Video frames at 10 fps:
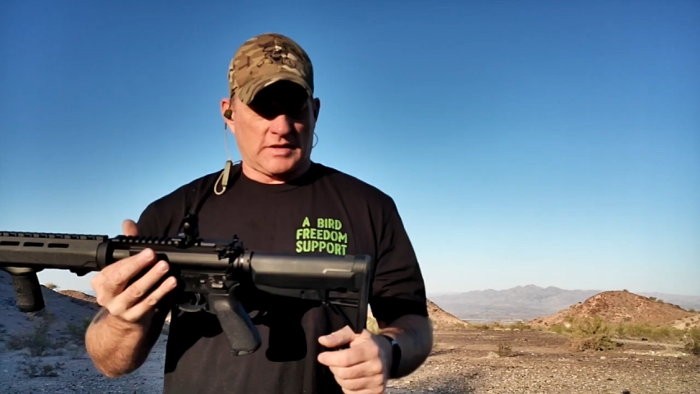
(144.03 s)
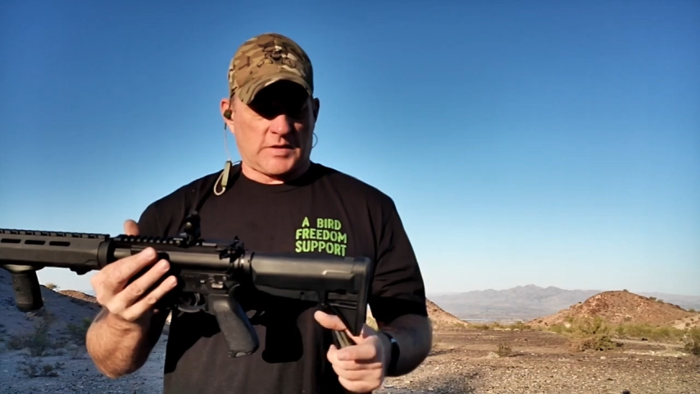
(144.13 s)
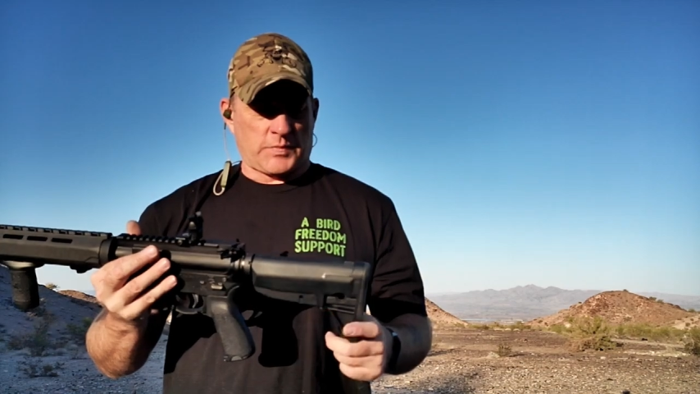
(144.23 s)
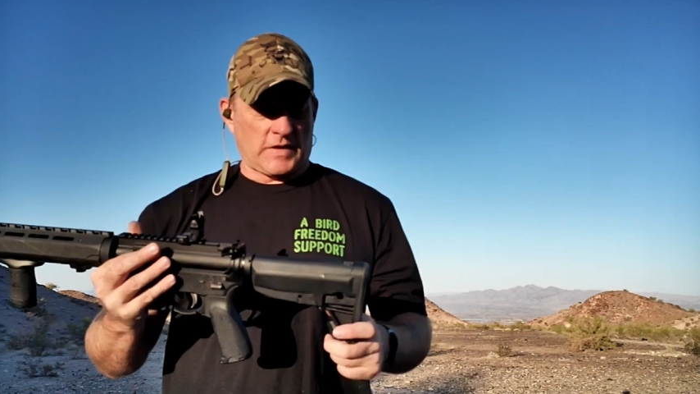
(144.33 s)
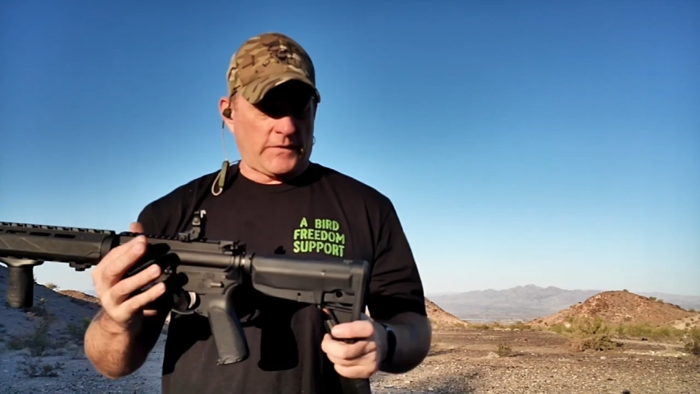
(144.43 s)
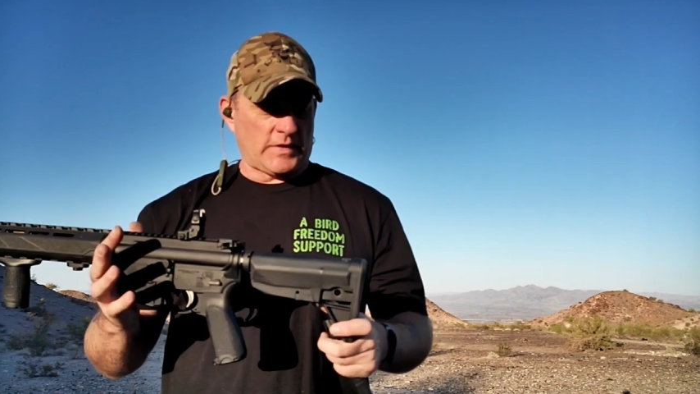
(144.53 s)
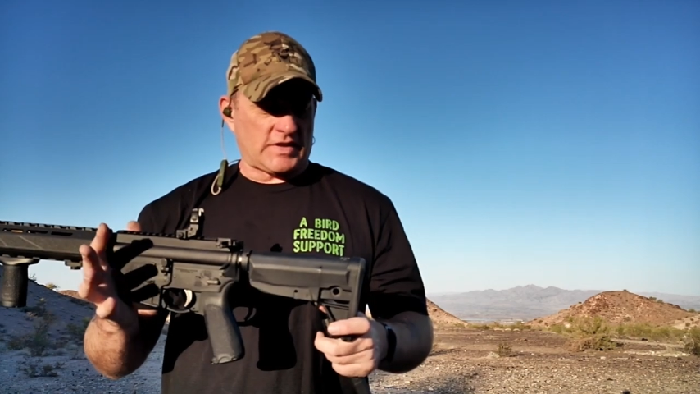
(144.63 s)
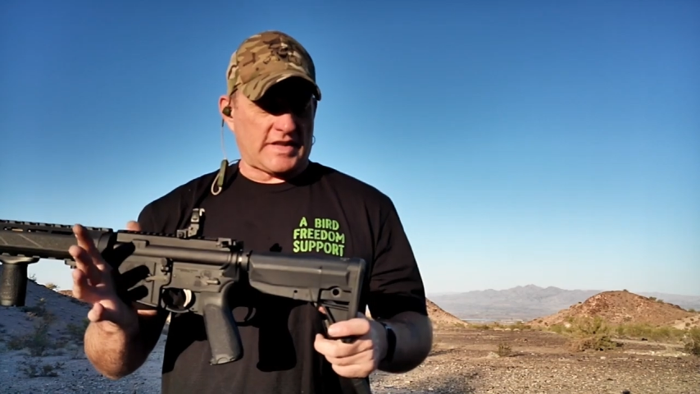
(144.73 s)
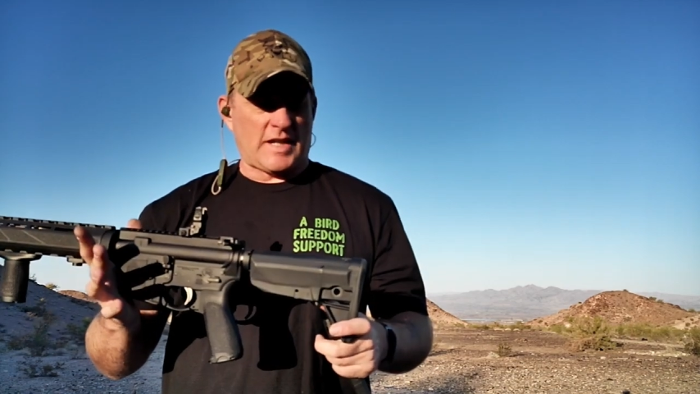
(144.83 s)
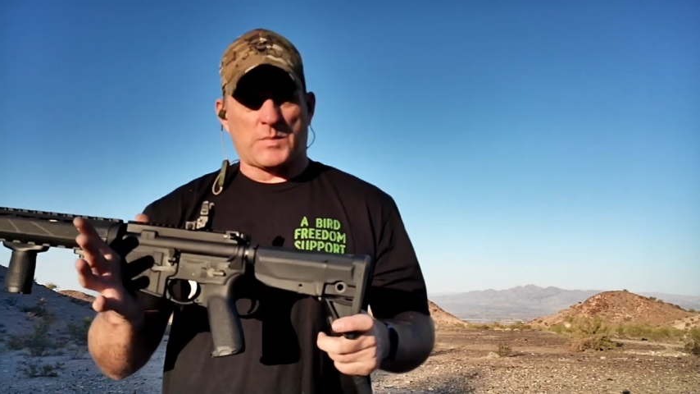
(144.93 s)
the Springfield
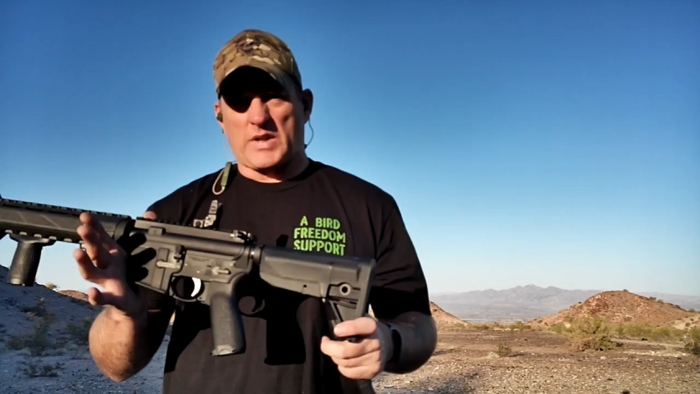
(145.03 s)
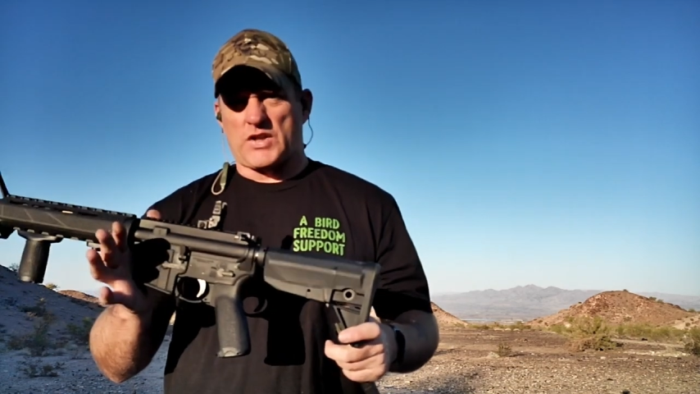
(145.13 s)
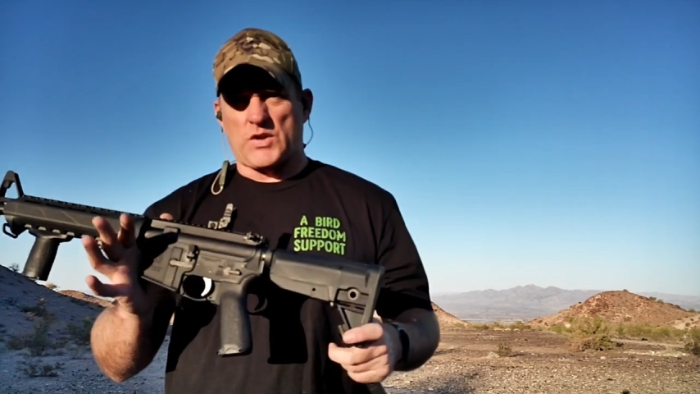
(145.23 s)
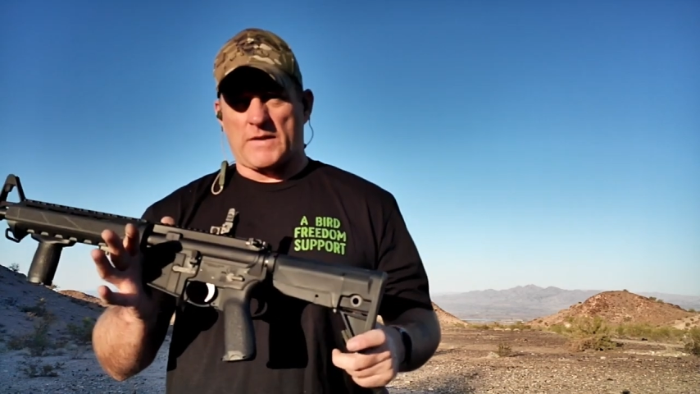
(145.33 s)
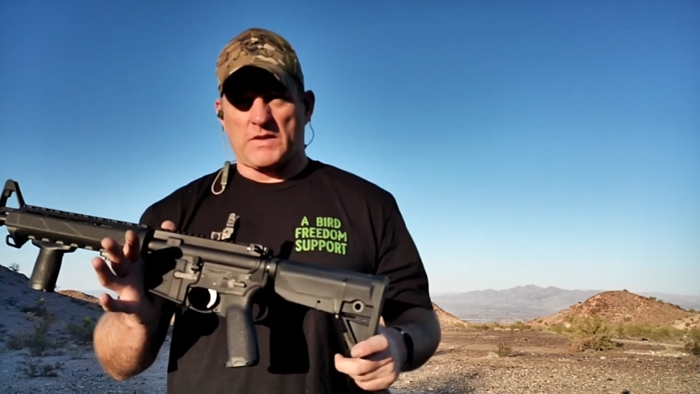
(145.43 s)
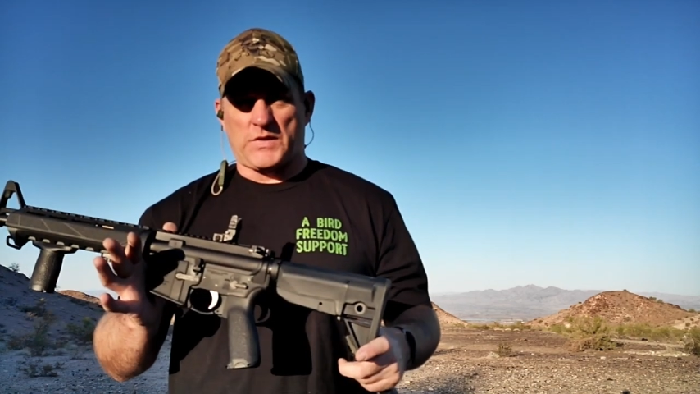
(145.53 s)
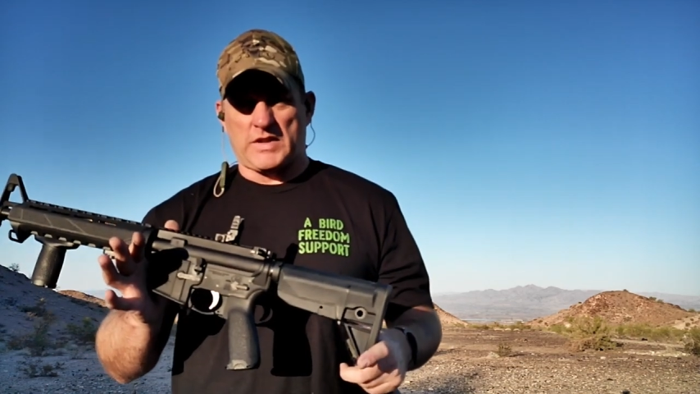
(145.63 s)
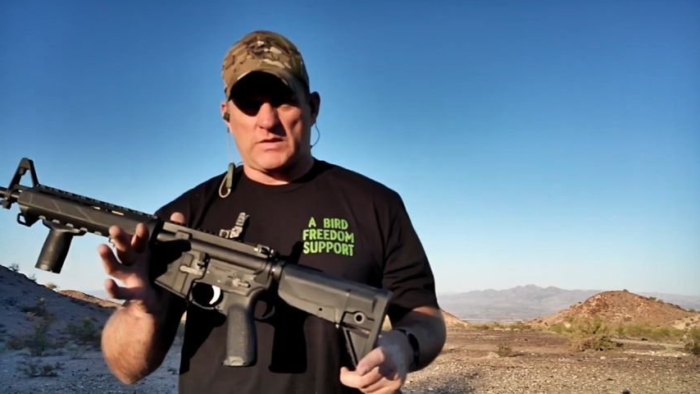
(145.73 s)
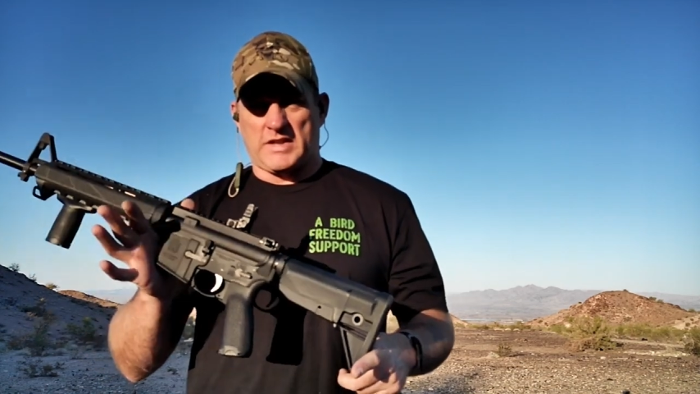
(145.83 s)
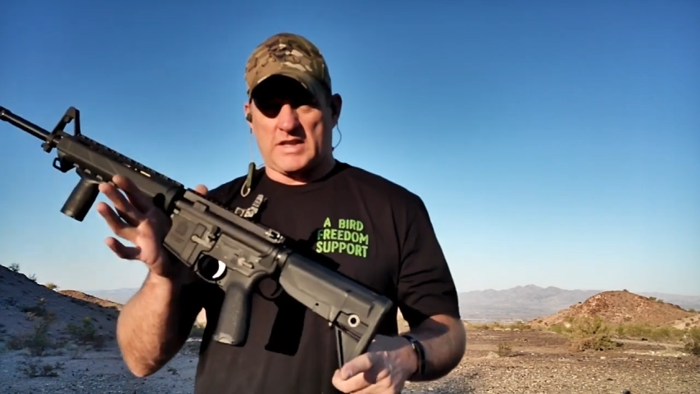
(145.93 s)
Saint brings you everything you